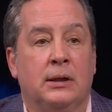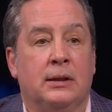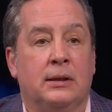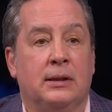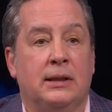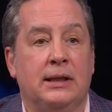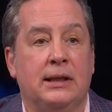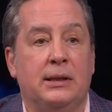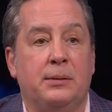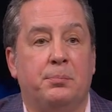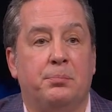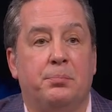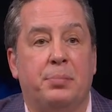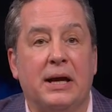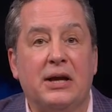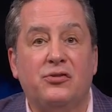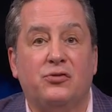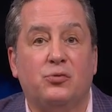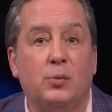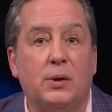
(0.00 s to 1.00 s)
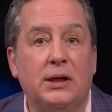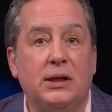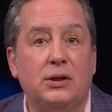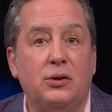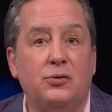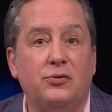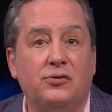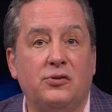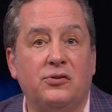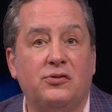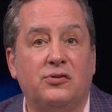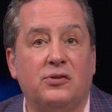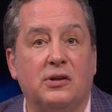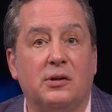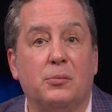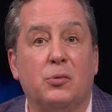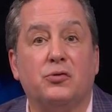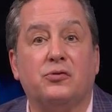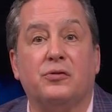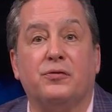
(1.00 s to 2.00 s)
The best way to use this and the
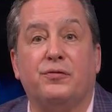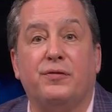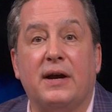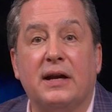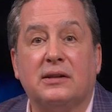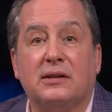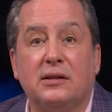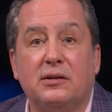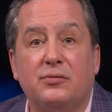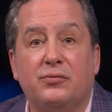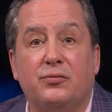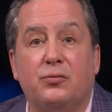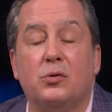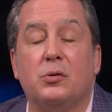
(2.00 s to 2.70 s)
most effective